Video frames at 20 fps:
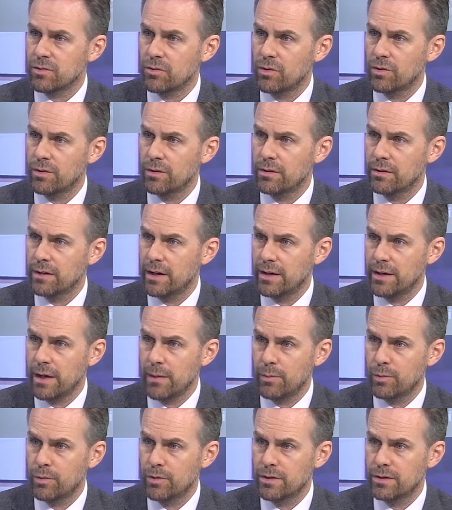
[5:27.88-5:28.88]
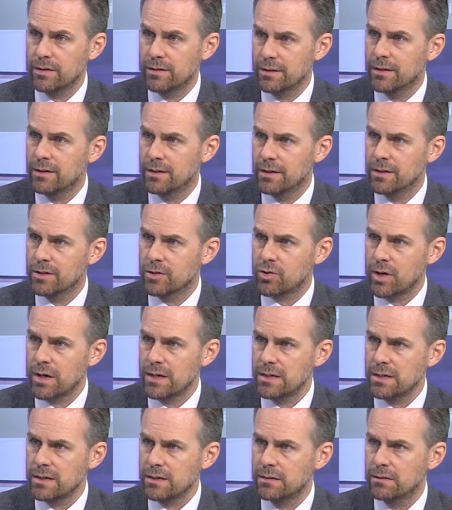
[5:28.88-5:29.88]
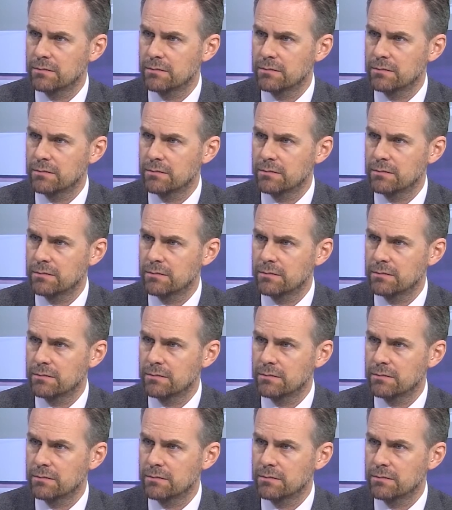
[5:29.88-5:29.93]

are on a, an upward trend?